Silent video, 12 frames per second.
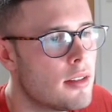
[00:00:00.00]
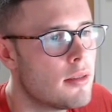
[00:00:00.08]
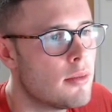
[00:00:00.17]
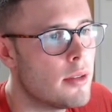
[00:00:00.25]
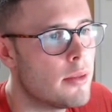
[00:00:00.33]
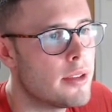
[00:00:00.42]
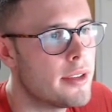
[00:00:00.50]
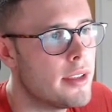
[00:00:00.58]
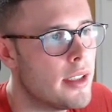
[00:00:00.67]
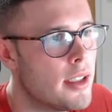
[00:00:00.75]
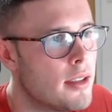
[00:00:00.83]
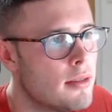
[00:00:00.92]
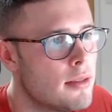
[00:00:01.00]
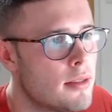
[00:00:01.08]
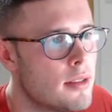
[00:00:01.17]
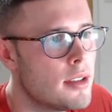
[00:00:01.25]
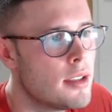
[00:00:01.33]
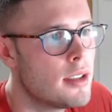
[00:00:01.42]
Well, we'll see now.
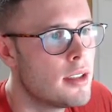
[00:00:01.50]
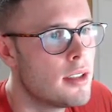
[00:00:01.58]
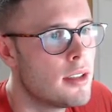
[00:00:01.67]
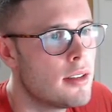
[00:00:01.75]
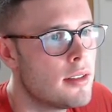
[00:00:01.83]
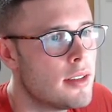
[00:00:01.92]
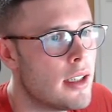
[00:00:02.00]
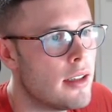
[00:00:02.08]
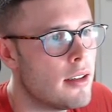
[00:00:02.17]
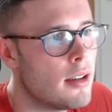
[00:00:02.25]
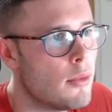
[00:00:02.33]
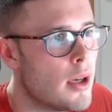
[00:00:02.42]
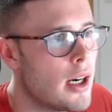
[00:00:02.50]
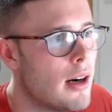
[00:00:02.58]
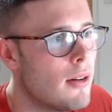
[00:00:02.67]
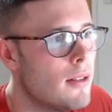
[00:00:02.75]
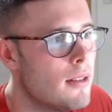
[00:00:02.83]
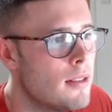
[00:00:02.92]
10-9. Wow.